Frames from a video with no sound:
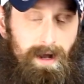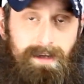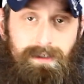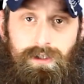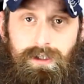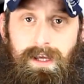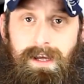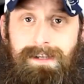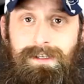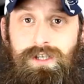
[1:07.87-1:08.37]
I
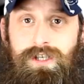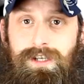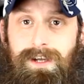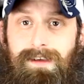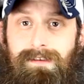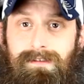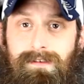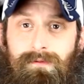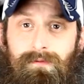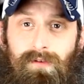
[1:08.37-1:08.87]
actually had
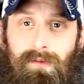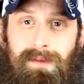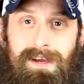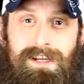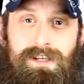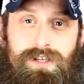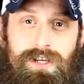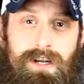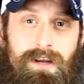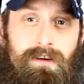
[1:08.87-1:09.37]
Jason from
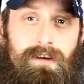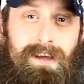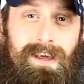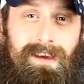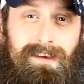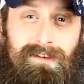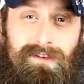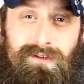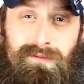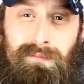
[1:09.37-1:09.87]
Engineering
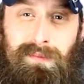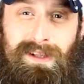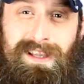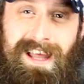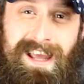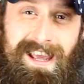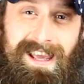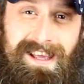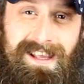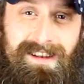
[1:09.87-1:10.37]

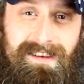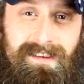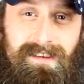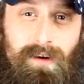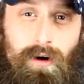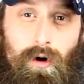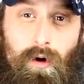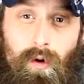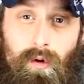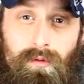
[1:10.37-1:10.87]
Explained
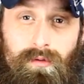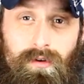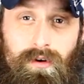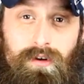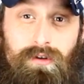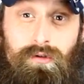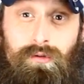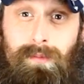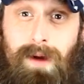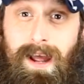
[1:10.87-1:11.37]

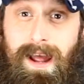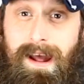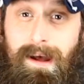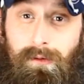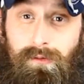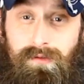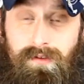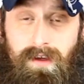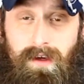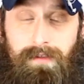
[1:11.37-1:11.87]
over to my
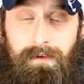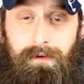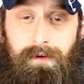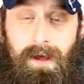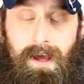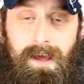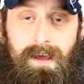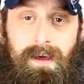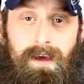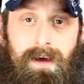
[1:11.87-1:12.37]
house the other
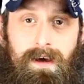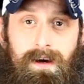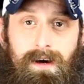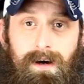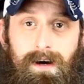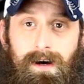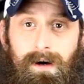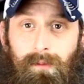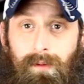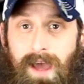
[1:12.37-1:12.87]
day.
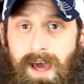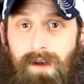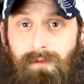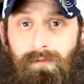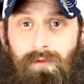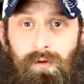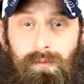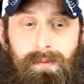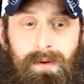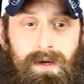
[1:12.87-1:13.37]
We had a
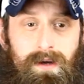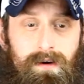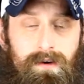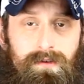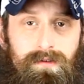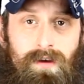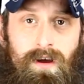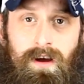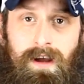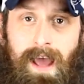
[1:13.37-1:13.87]
few
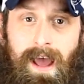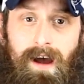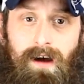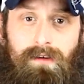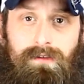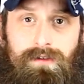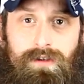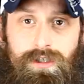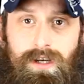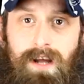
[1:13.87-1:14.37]
beers, hung
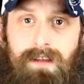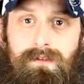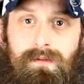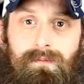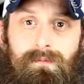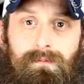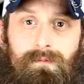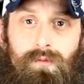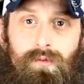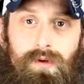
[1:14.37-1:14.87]
out, shot
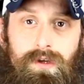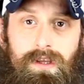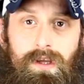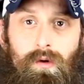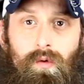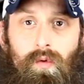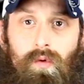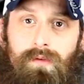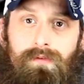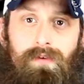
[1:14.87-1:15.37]
some really
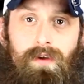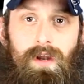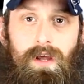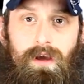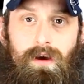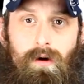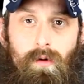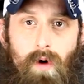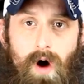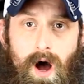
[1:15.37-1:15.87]
cool
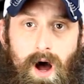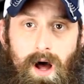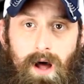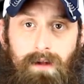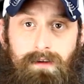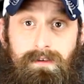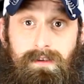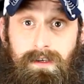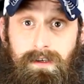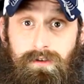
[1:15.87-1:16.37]
video
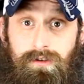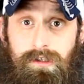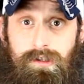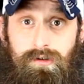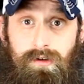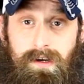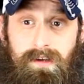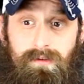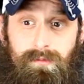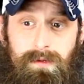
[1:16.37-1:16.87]
on DSG
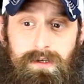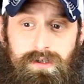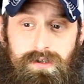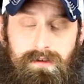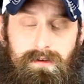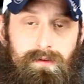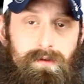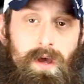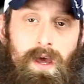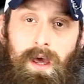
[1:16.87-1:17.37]

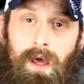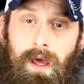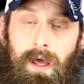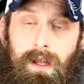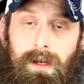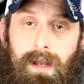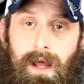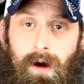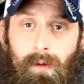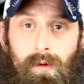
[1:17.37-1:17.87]
transmissions.
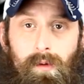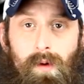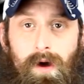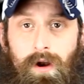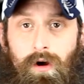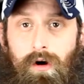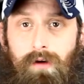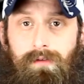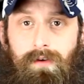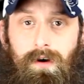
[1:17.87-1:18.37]
Now, we
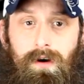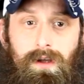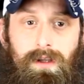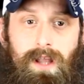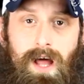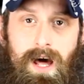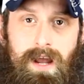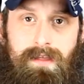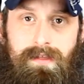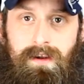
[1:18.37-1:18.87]
went over a
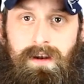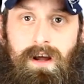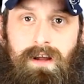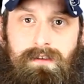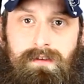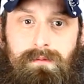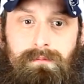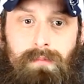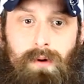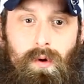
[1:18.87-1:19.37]
lot of the
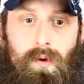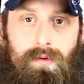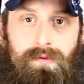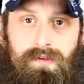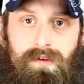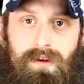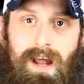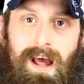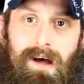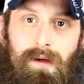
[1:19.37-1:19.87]
nuts and
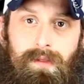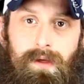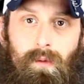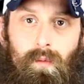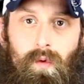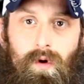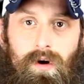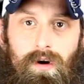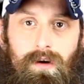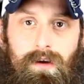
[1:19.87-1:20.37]
bolts and how they
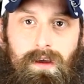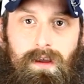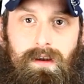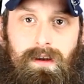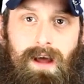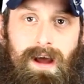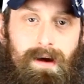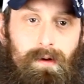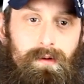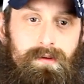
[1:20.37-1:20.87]
work
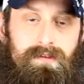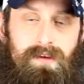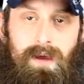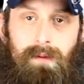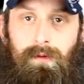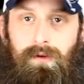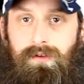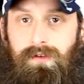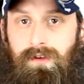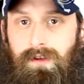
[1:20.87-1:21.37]
and how it's
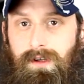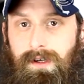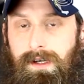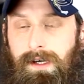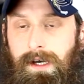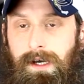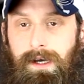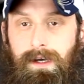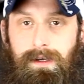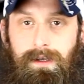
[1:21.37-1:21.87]
able to,
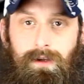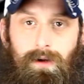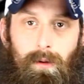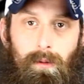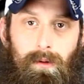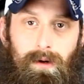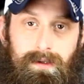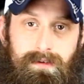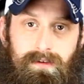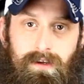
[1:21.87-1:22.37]
you
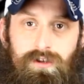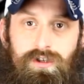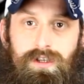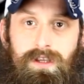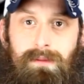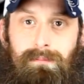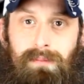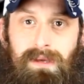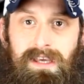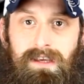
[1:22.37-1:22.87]
know,
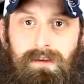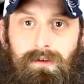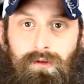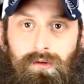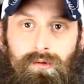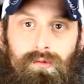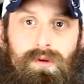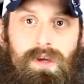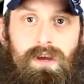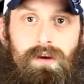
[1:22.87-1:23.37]
essentially be in
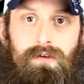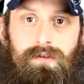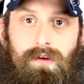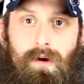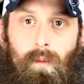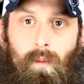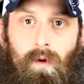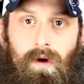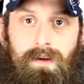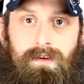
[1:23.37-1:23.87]
two gears
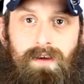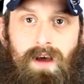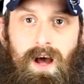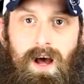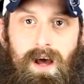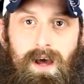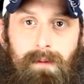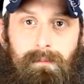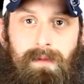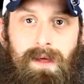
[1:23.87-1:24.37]
at one
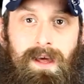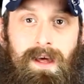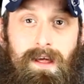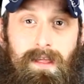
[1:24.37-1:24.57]
time.